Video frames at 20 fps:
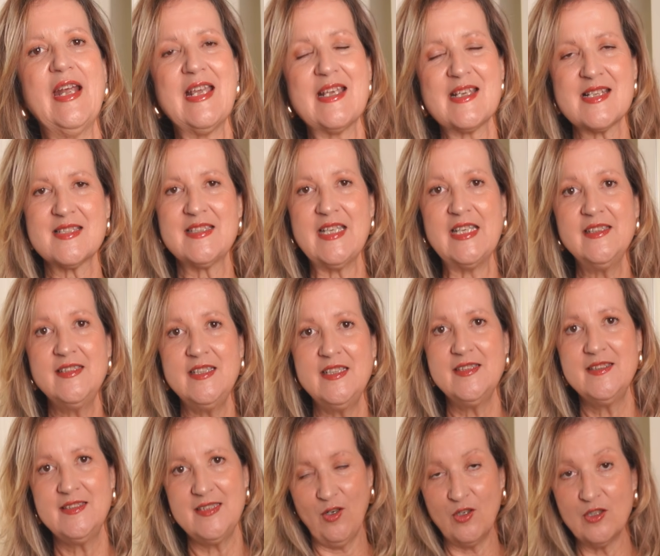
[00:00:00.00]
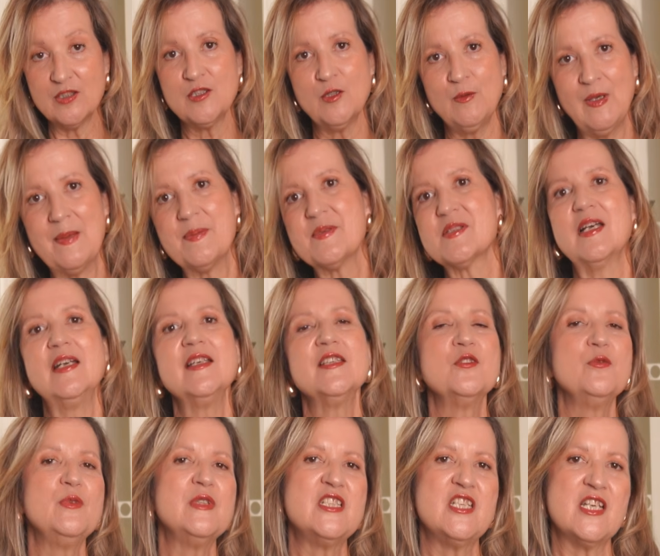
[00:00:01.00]
as they did on the
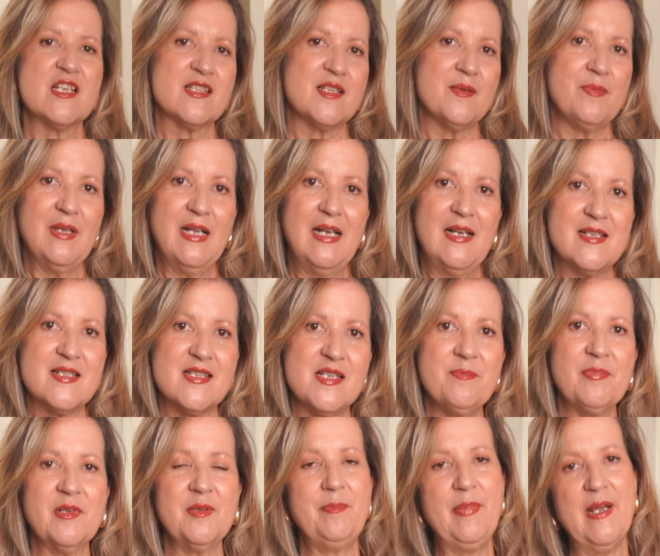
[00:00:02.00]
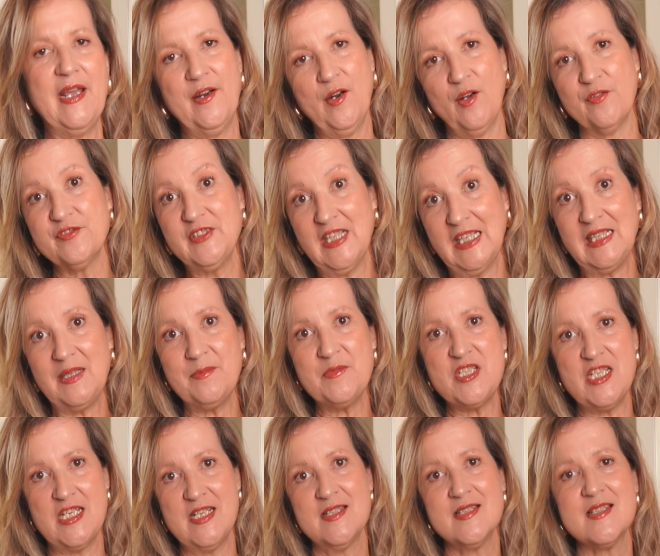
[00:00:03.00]
website with just a simple pair of denim
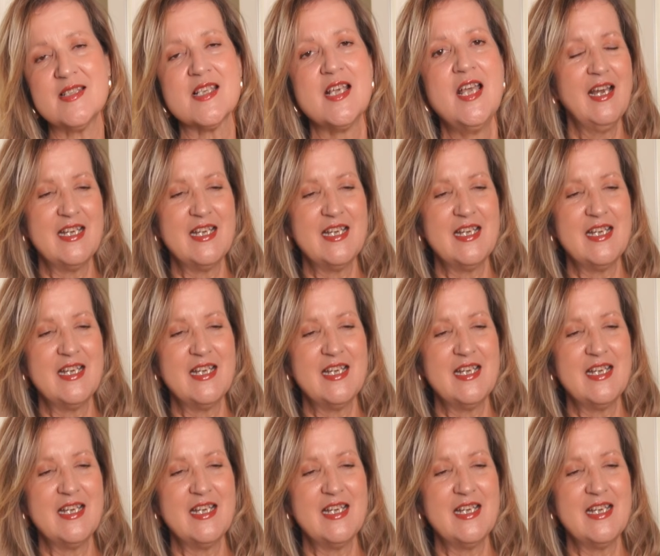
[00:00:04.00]
jeans.